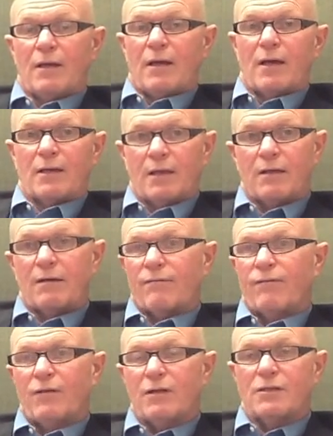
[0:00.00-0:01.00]
again, a
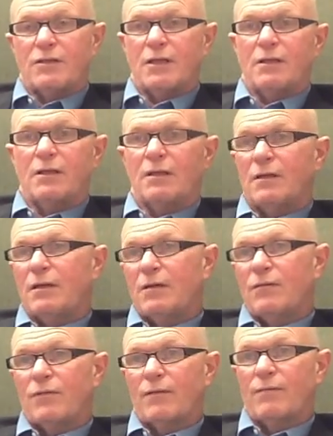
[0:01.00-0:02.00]
full agenda
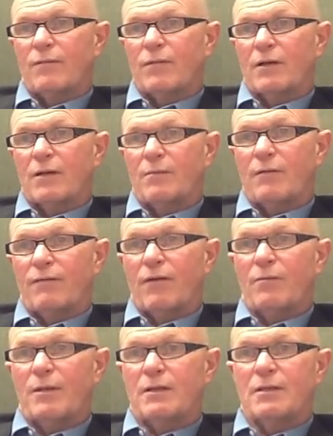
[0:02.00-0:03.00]
here. We, we're going to be
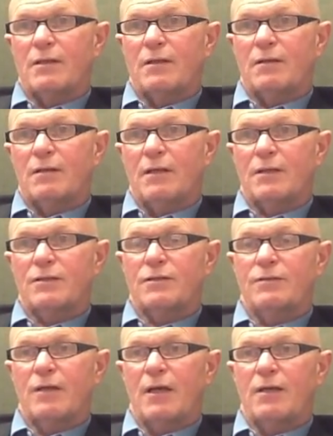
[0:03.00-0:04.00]
very busy the next
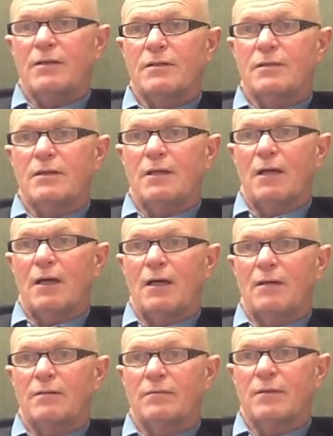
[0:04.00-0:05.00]
two days.
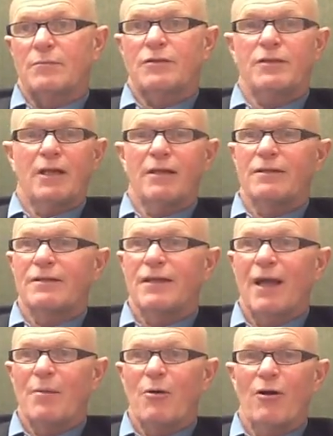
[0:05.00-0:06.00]
Uh, I'm just taking
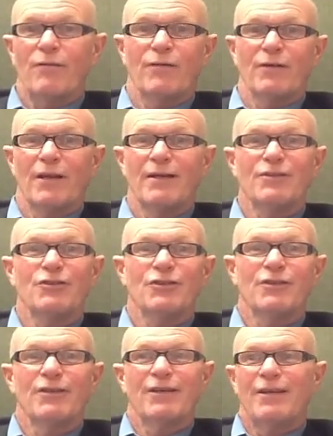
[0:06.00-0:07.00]
time off for lunch.
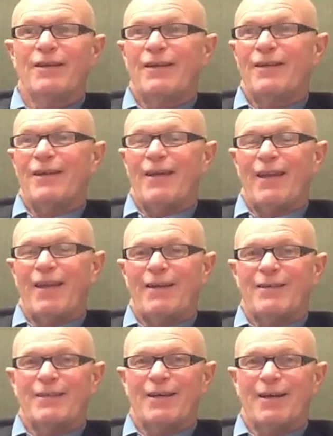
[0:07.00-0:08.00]

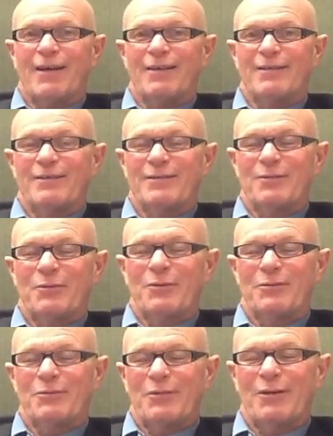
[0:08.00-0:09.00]
And uh,
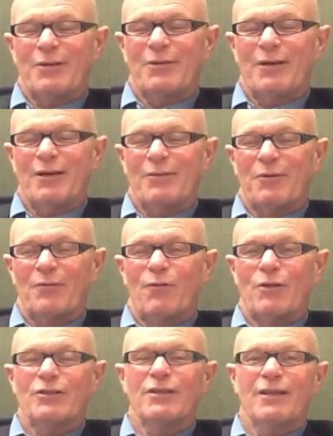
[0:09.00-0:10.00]
we're, uh, we're
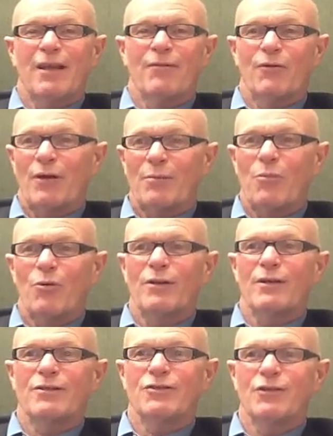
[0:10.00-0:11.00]
fortunate to have a great board
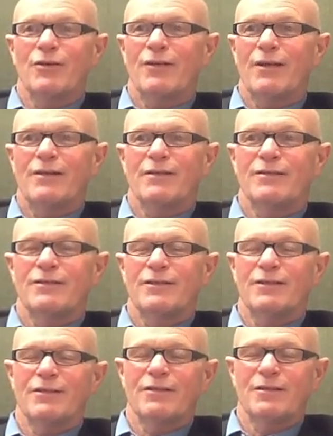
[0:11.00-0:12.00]
this year that is
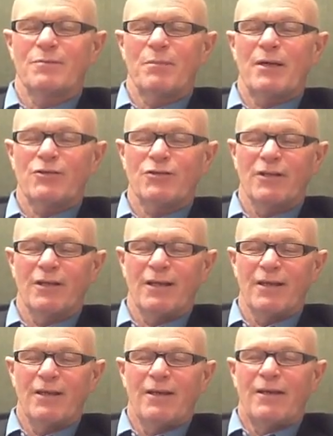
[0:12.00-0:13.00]
just
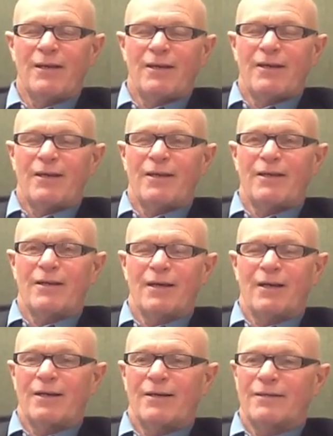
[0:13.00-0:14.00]
especially
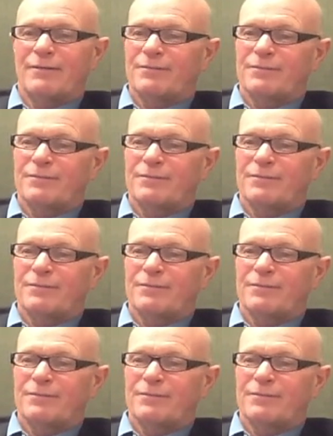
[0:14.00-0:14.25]
uh,